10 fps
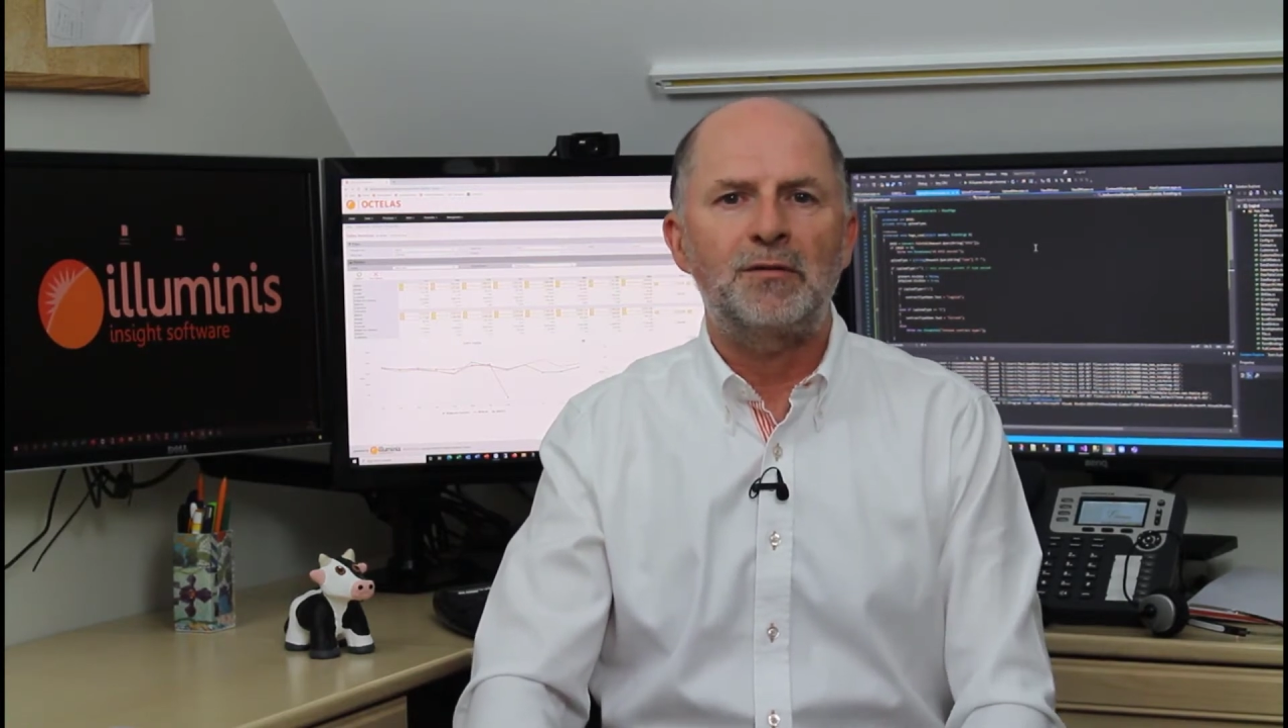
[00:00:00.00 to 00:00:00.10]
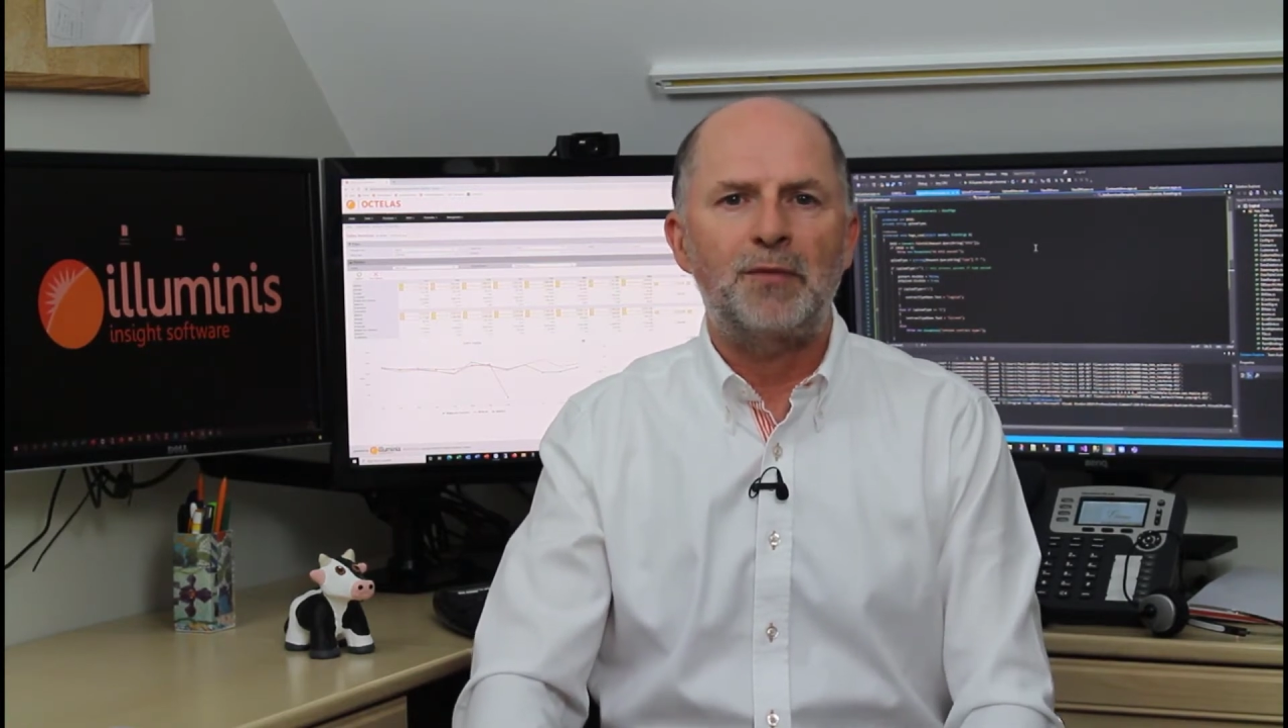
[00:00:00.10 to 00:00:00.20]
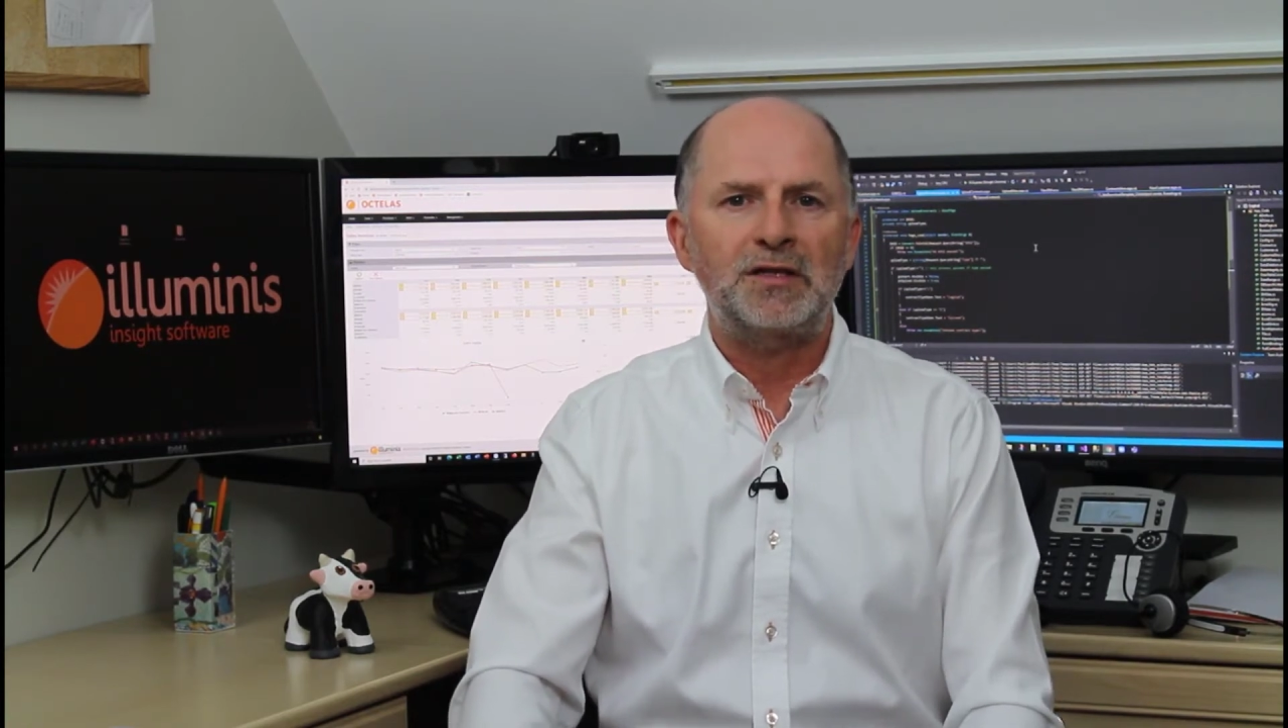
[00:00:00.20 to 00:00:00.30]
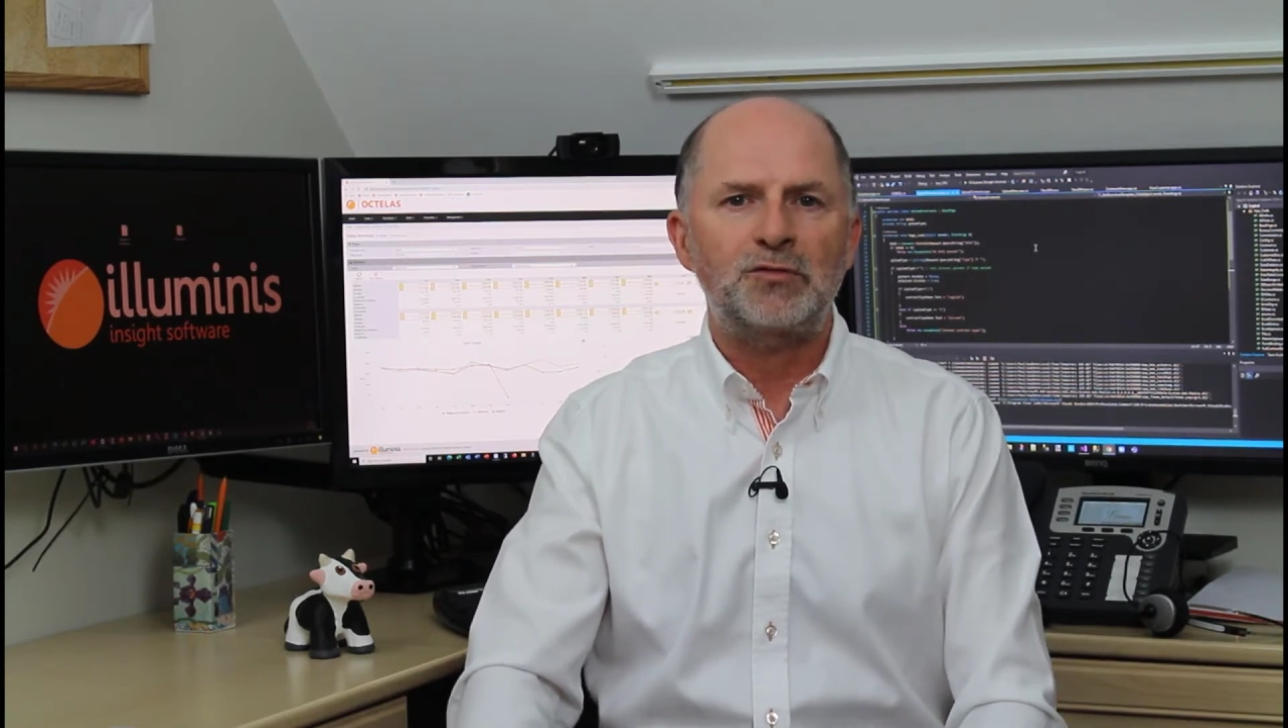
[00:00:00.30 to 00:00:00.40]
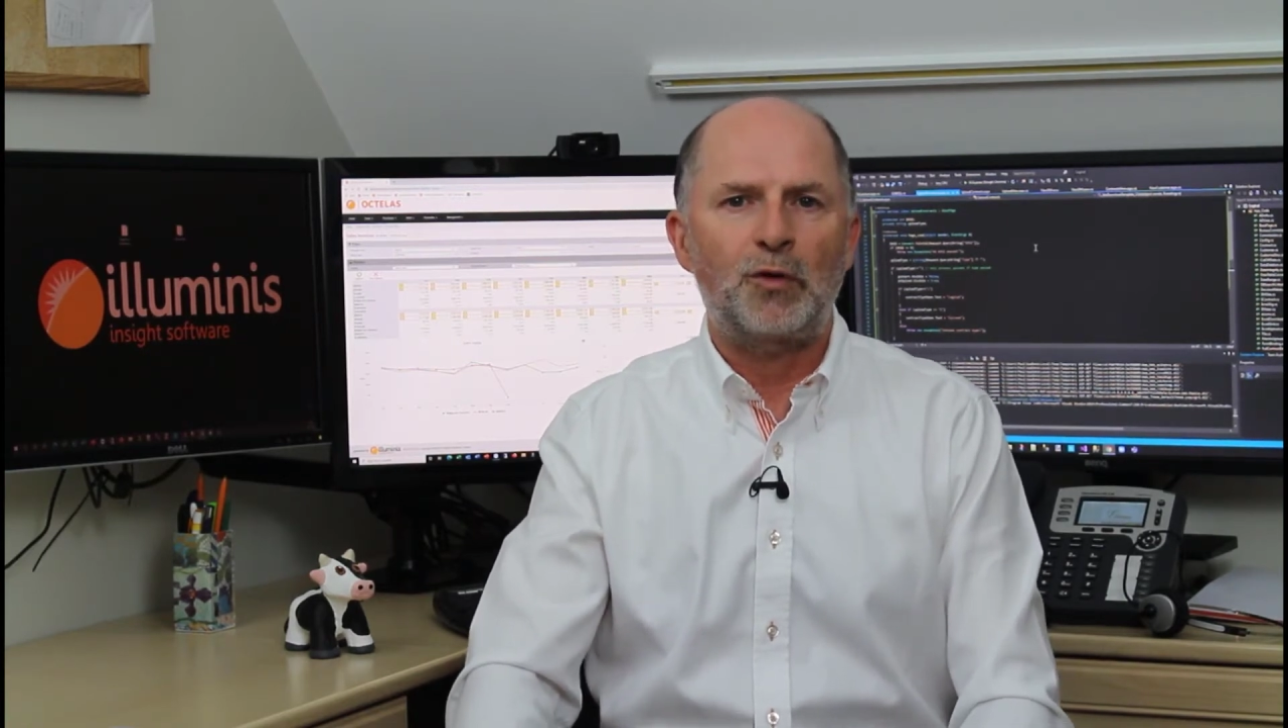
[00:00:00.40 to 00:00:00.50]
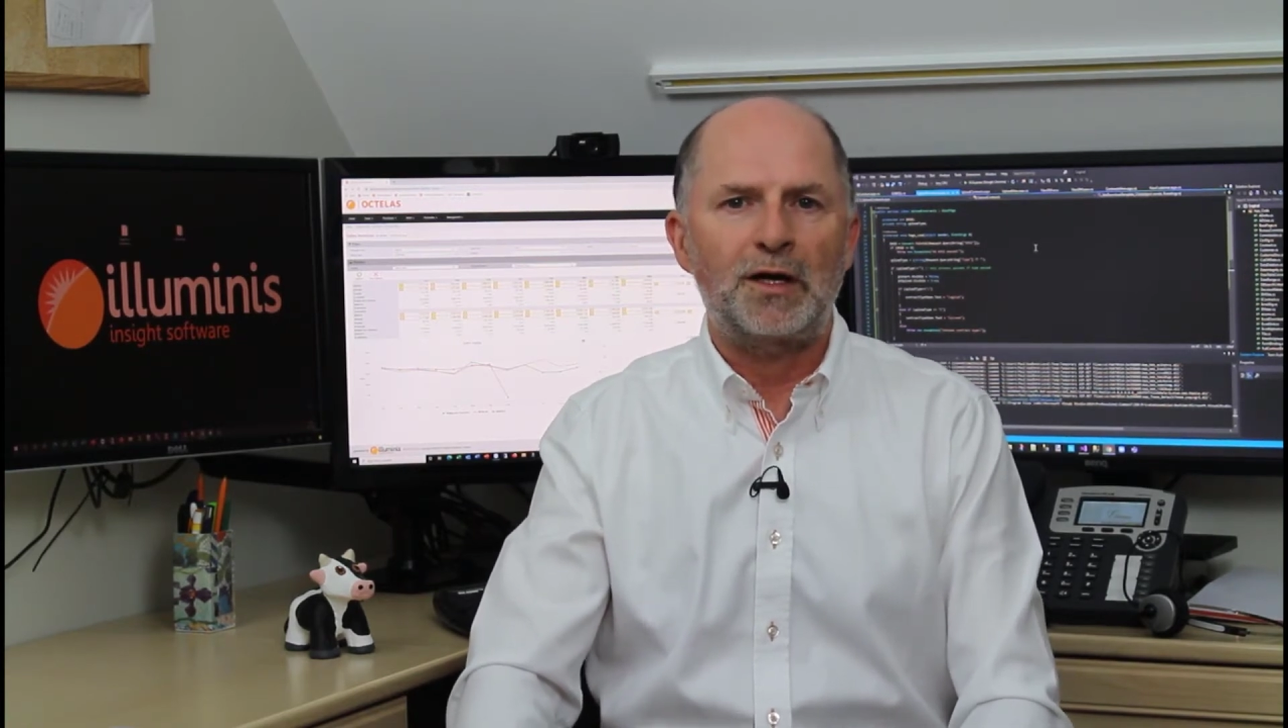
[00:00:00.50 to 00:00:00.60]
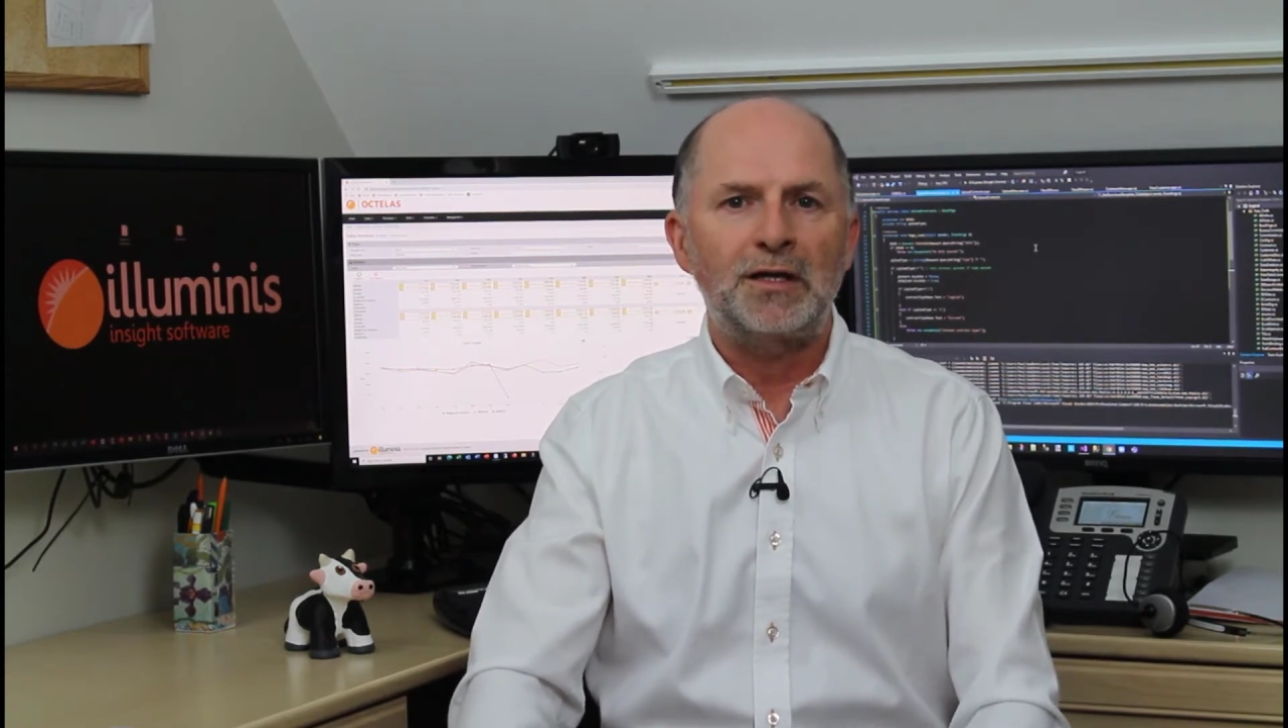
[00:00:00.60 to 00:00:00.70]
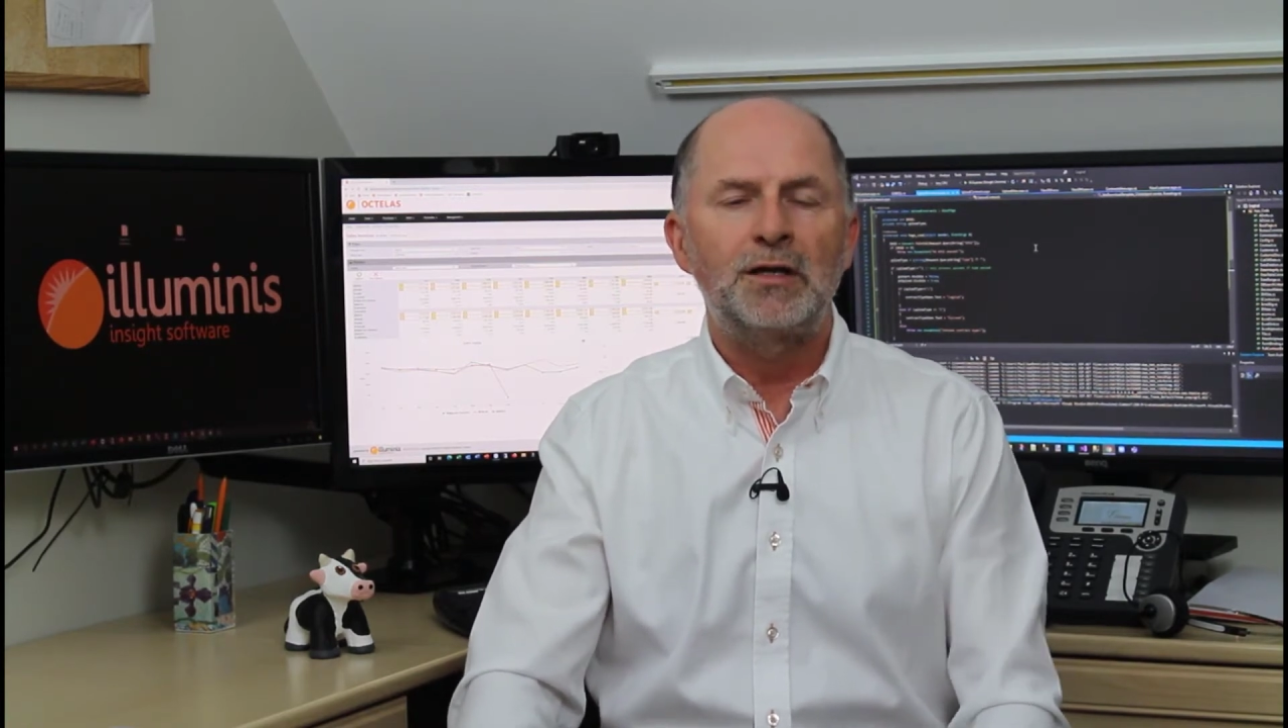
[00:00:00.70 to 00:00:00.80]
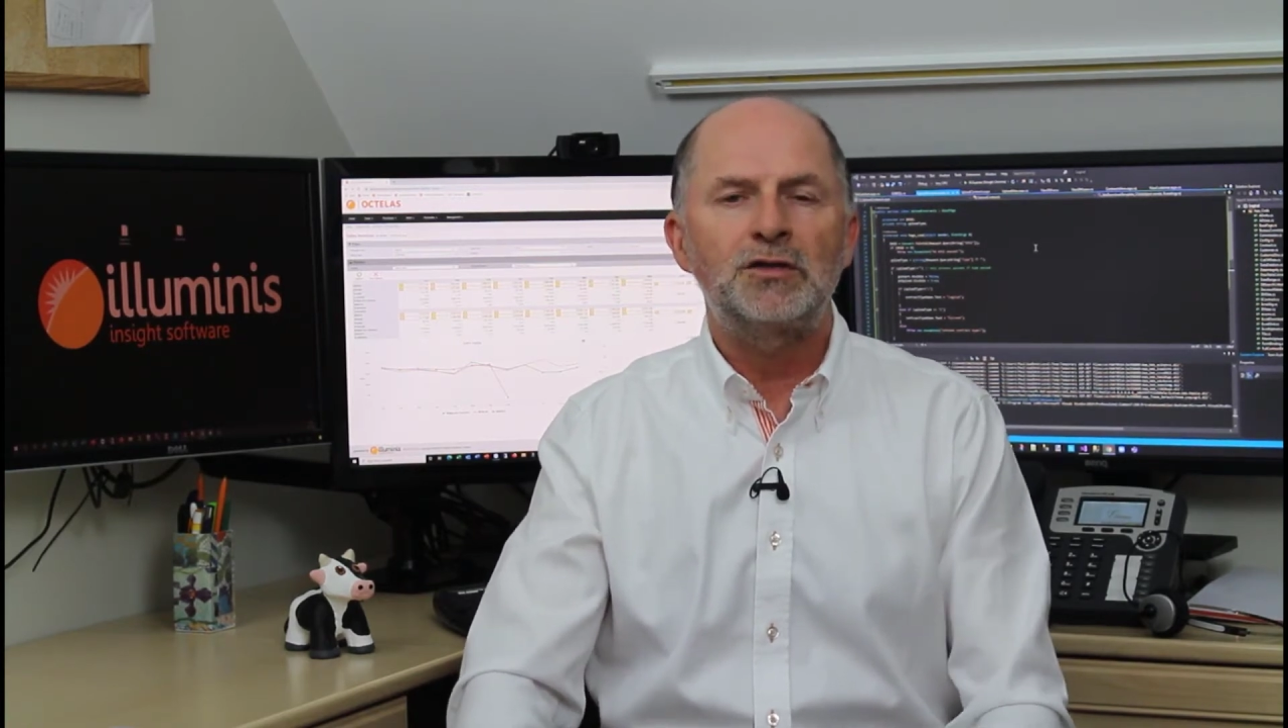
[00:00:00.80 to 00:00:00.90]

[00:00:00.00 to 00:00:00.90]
best way